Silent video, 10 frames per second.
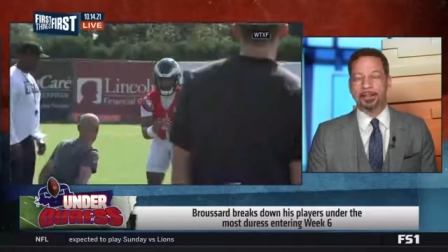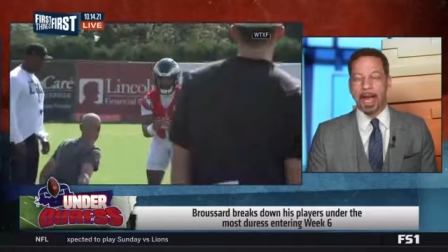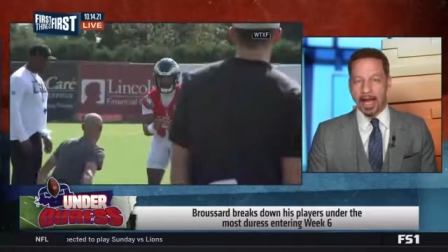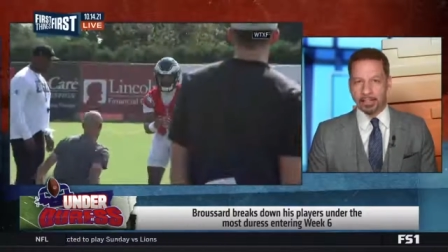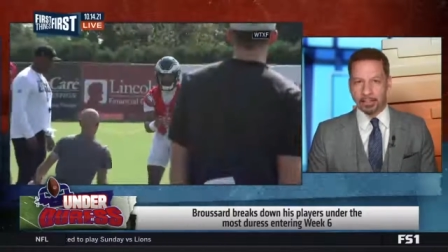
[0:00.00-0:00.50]

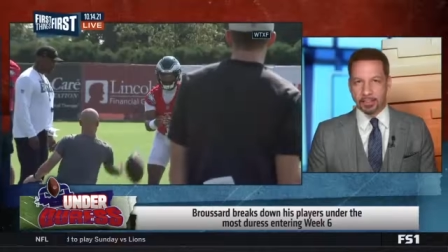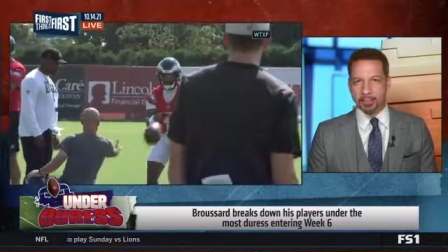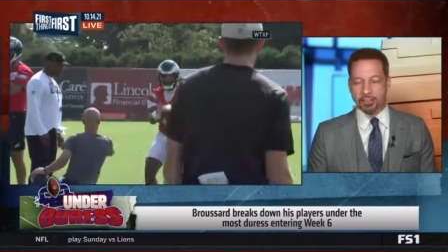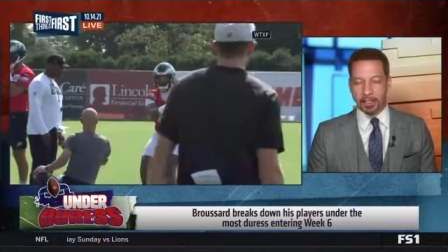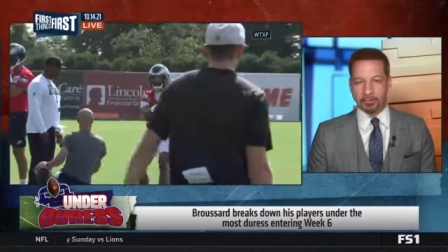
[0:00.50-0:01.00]
Yes,
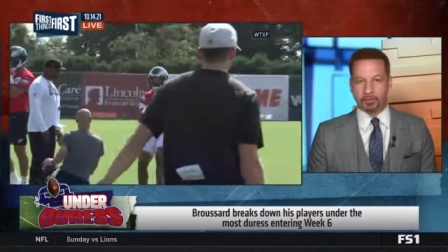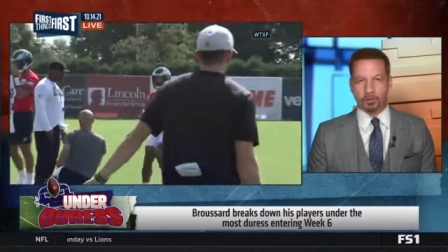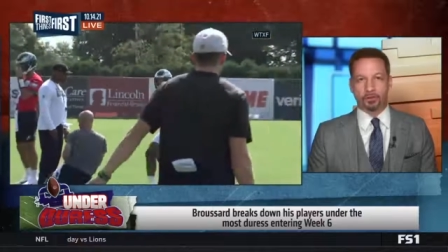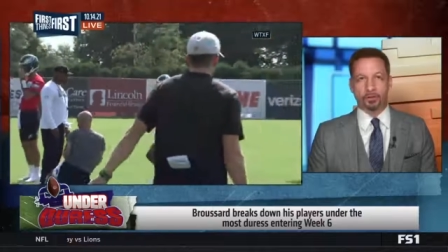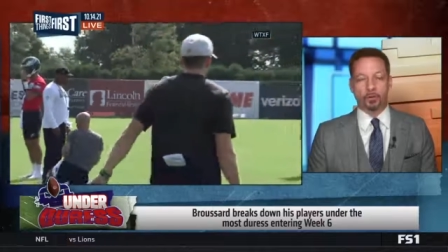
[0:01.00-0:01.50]
the
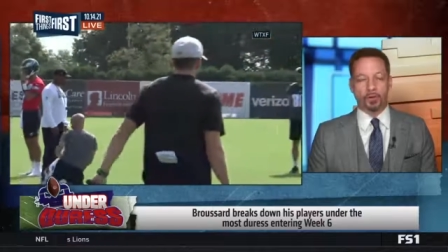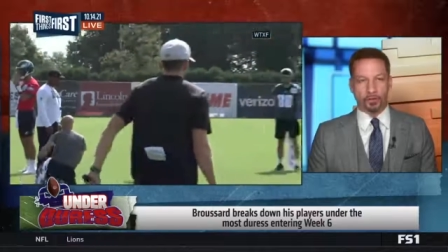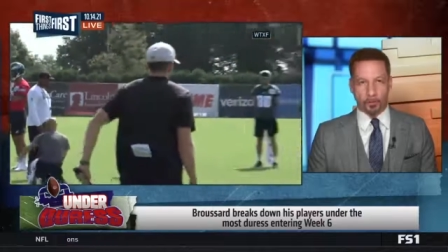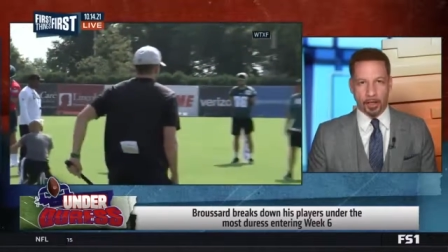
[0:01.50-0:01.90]
Chiefs are two and oh,